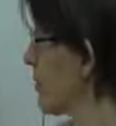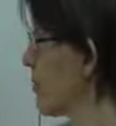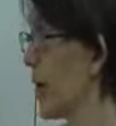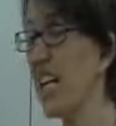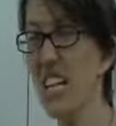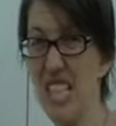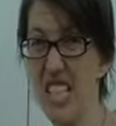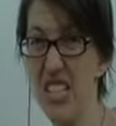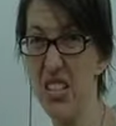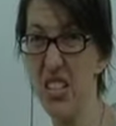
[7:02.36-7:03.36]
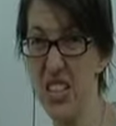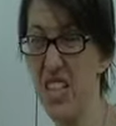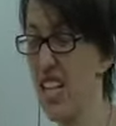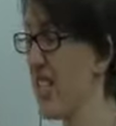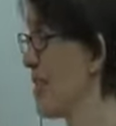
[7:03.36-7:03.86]
But it still looks
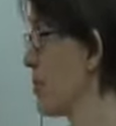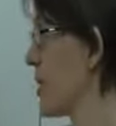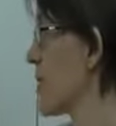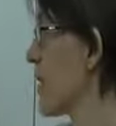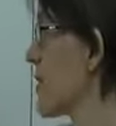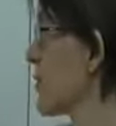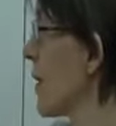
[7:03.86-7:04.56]
kind of similar to this